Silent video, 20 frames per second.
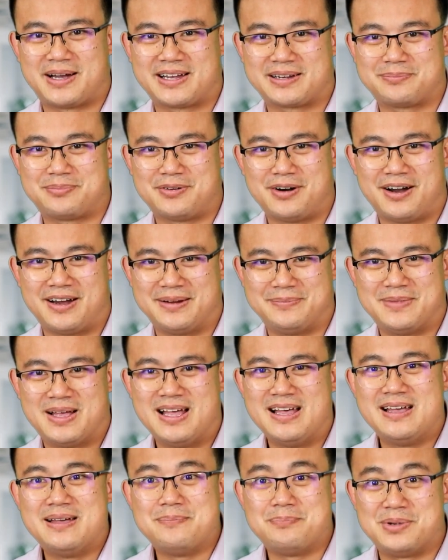Prime?
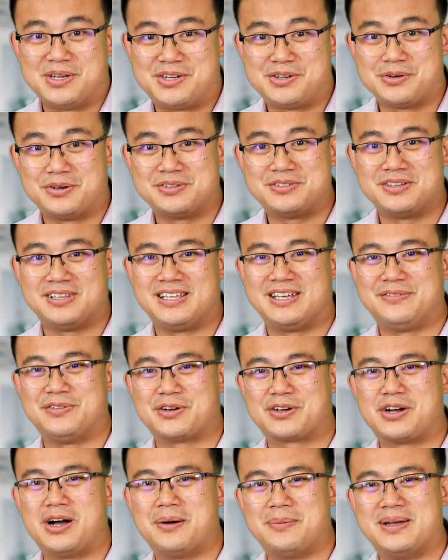Be sure to leave your
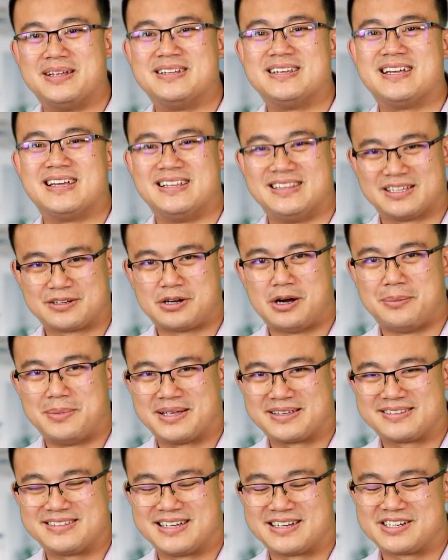comment in the
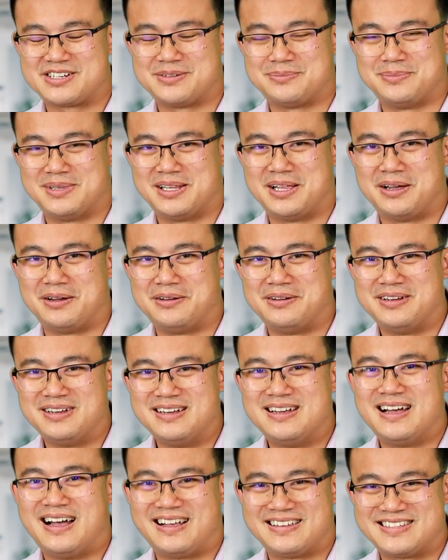comment section below.
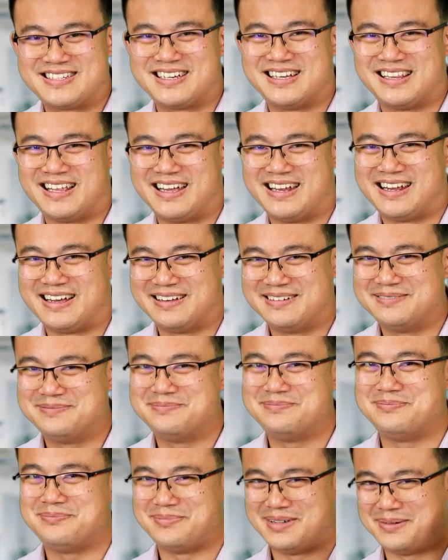I'll see you later.
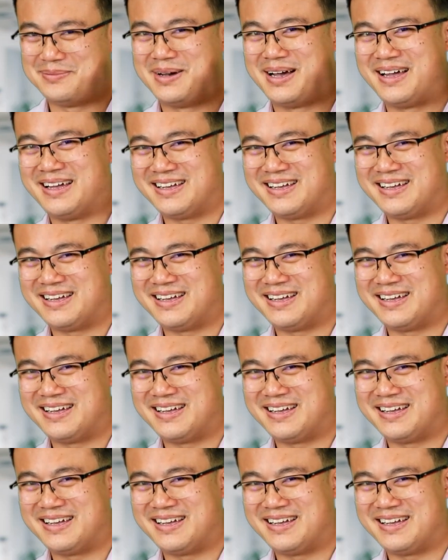Bye bye.